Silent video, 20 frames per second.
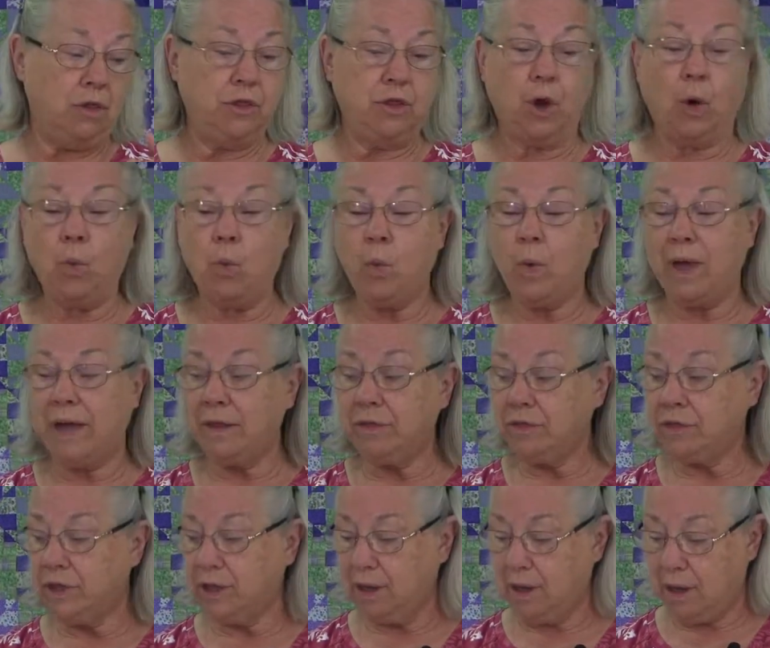the
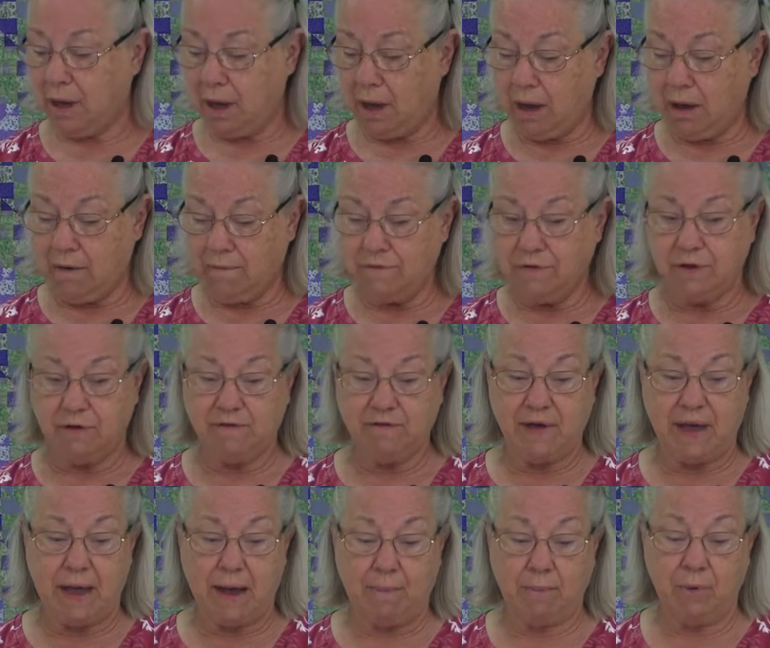width of the
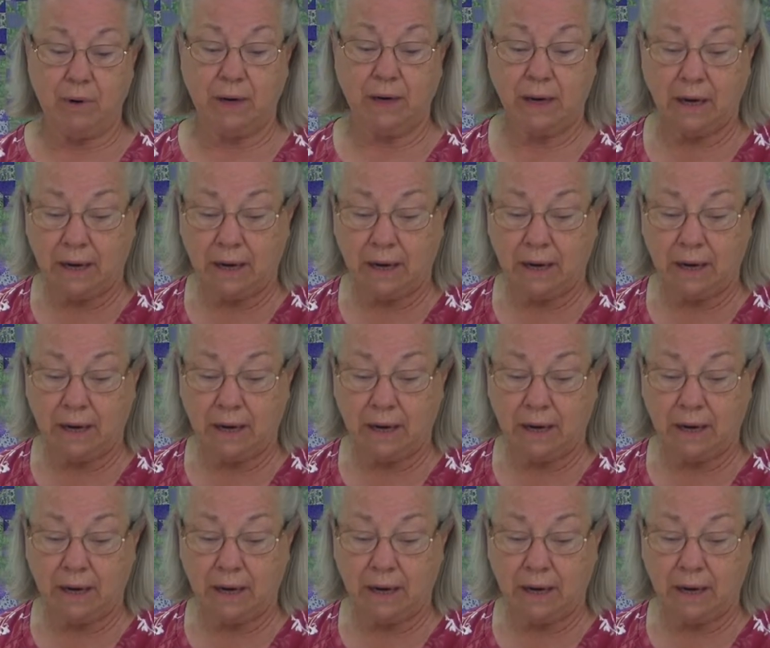fabric.